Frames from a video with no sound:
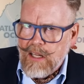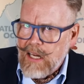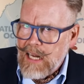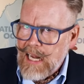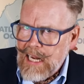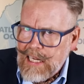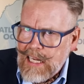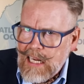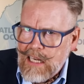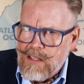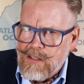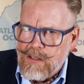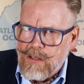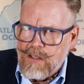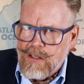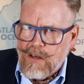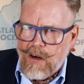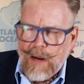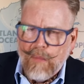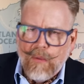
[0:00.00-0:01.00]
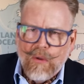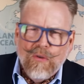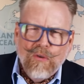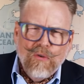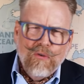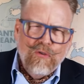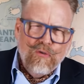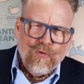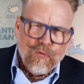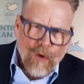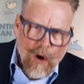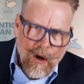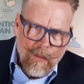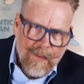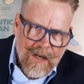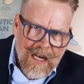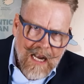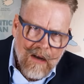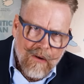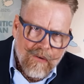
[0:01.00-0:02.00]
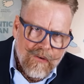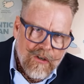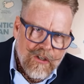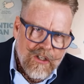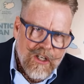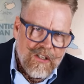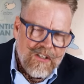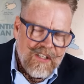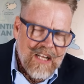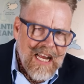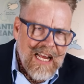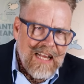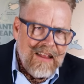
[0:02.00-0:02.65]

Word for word: the Lancasters are able to drop down to just